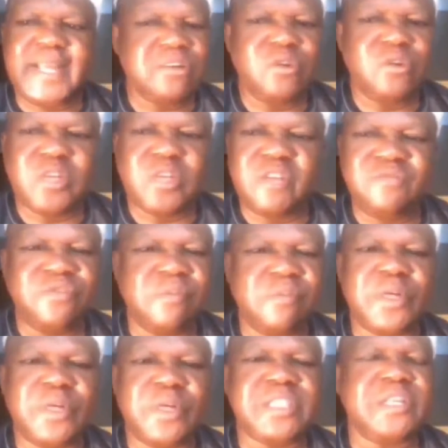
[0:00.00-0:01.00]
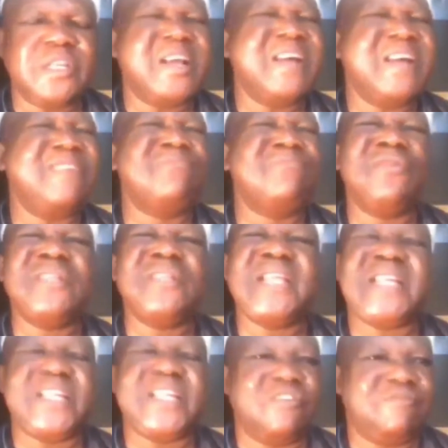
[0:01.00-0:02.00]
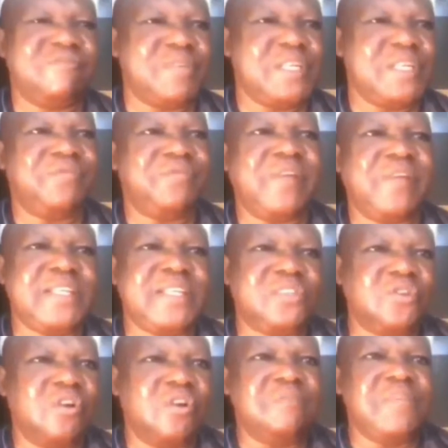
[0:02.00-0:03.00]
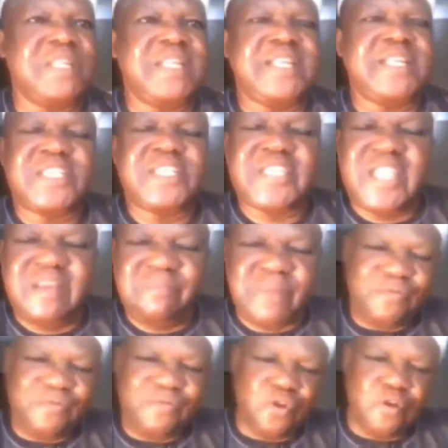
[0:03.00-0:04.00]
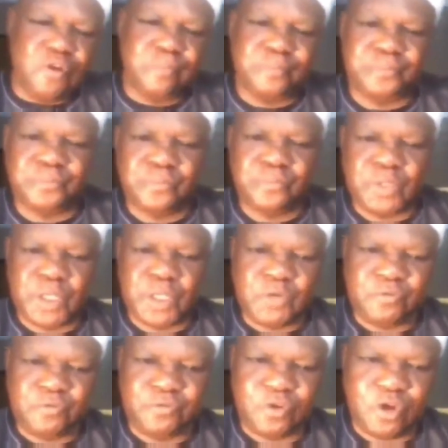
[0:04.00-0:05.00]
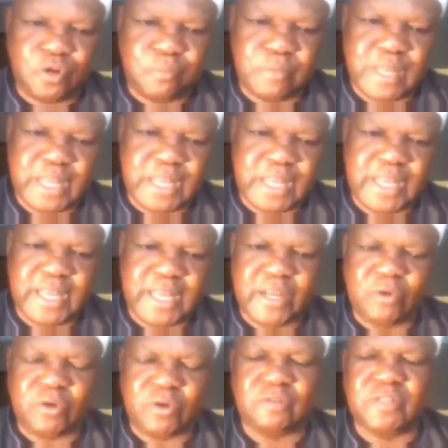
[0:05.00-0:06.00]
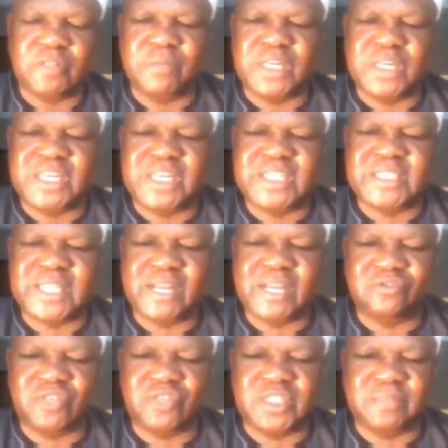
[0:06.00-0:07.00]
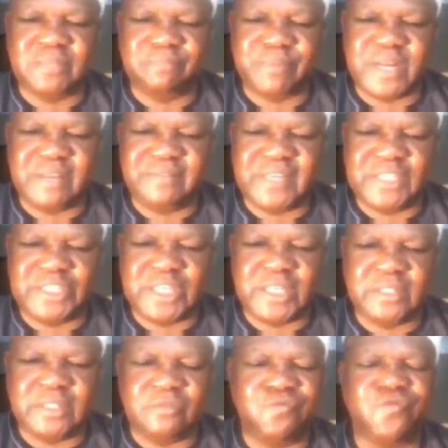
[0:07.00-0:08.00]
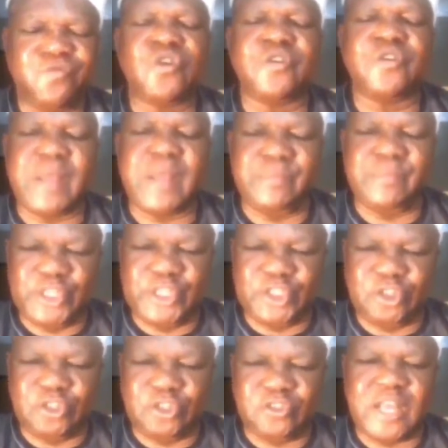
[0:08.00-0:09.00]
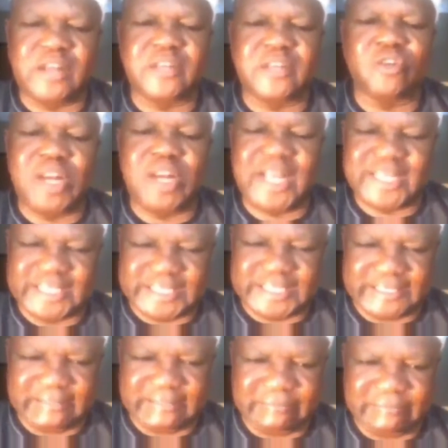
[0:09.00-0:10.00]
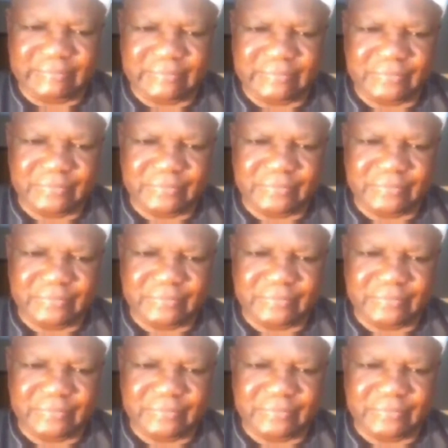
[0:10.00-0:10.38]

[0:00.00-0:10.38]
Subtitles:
And they are not looking for money. They have more than enough money. In fact, he told me they just came back from one of the Middle East countries in private jet, full of ammunitions and dollars.